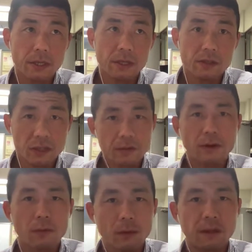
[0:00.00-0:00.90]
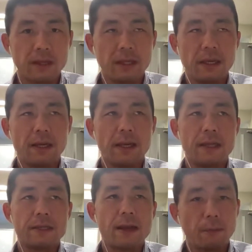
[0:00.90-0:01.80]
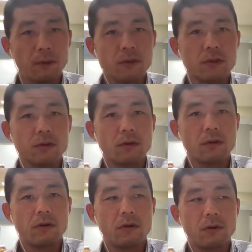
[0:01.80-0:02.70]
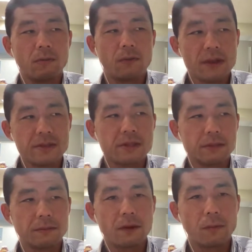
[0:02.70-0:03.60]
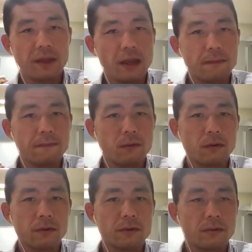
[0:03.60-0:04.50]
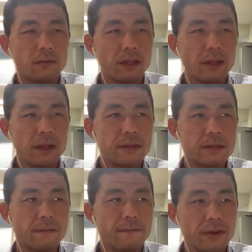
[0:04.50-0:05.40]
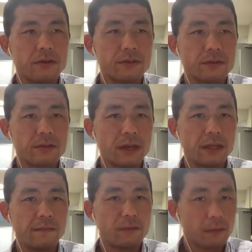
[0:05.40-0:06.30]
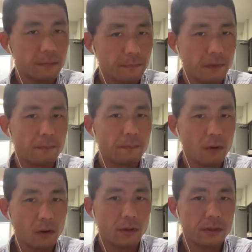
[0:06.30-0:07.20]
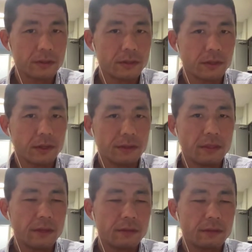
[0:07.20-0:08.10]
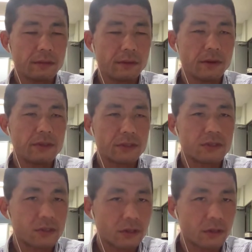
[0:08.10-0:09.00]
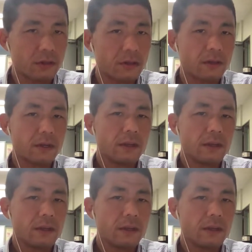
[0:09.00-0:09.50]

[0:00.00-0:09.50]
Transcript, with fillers: gender equality and abolition of racism that we aim for. To realize a fair society from the viewpoint that there is a certain